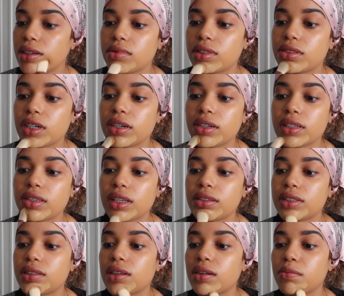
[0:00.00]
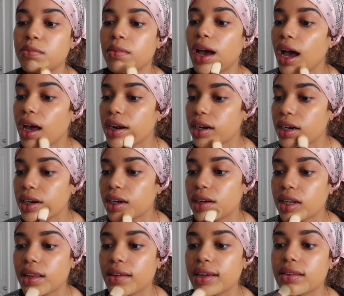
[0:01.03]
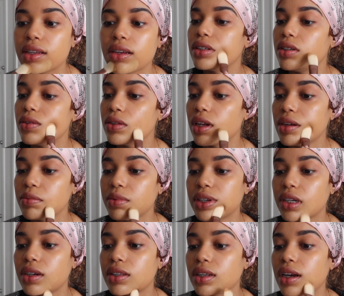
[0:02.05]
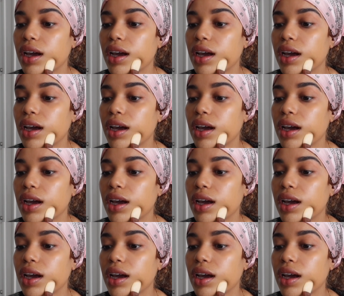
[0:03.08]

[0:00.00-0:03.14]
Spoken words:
certain things didn't matter? Like, you let me know in the